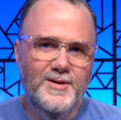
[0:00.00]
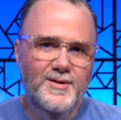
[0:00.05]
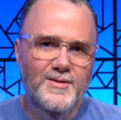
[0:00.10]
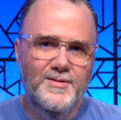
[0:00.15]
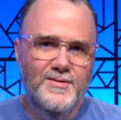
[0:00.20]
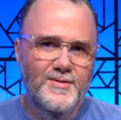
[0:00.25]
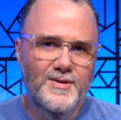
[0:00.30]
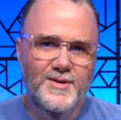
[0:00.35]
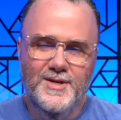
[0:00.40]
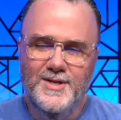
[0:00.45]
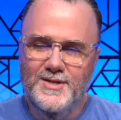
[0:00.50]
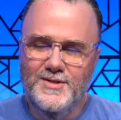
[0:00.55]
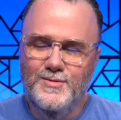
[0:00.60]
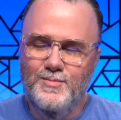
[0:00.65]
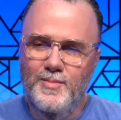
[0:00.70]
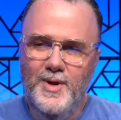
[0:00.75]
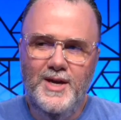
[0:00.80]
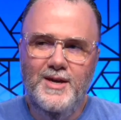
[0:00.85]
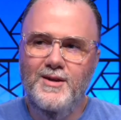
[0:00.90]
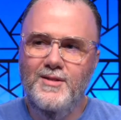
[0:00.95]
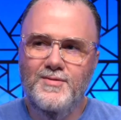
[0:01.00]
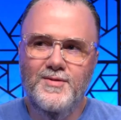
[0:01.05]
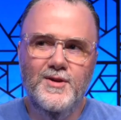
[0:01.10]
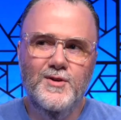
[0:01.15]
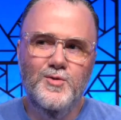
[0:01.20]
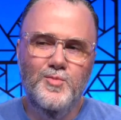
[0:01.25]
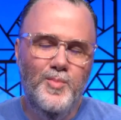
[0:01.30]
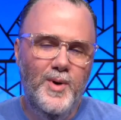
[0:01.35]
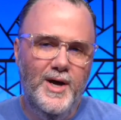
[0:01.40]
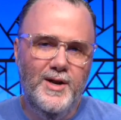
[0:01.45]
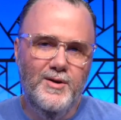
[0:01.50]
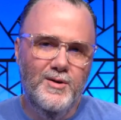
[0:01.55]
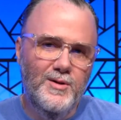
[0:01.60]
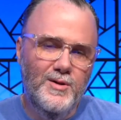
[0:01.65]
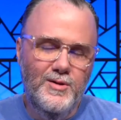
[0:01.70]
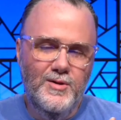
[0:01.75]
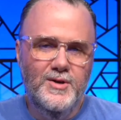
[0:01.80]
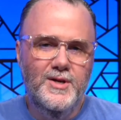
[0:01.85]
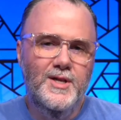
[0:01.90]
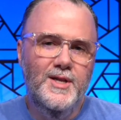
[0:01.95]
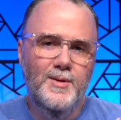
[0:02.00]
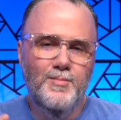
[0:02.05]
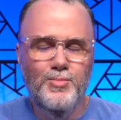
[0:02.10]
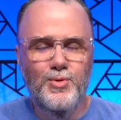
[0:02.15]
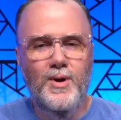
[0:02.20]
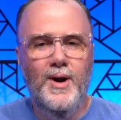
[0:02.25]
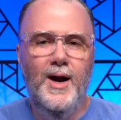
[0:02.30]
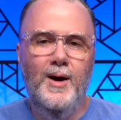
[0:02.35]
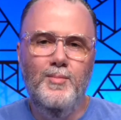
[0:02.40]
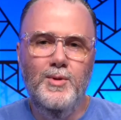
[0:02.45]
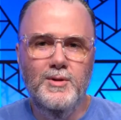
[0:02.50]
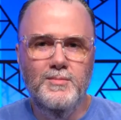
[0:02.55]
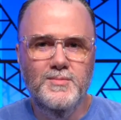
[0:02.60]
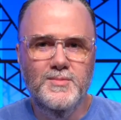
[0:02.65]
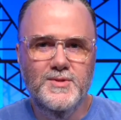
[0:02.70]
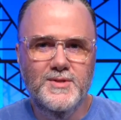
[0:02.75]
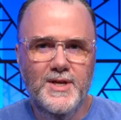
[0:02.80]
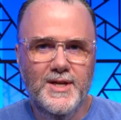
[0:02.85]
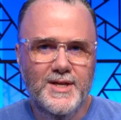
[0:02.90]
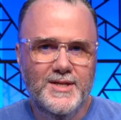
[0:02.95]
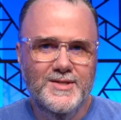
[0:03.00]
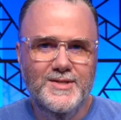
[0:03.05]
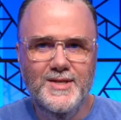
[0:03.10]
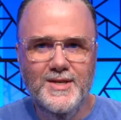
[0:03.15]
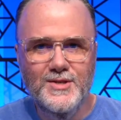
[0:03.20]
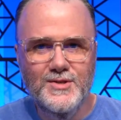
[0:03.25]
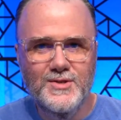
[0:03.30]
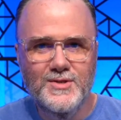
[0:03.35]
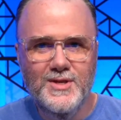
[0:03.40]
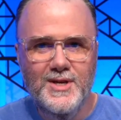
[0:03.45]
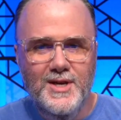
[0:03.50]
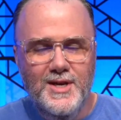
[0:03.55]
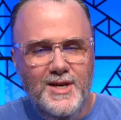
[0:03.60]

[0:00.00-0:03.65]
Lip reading: It's making things better, looking at problems that exist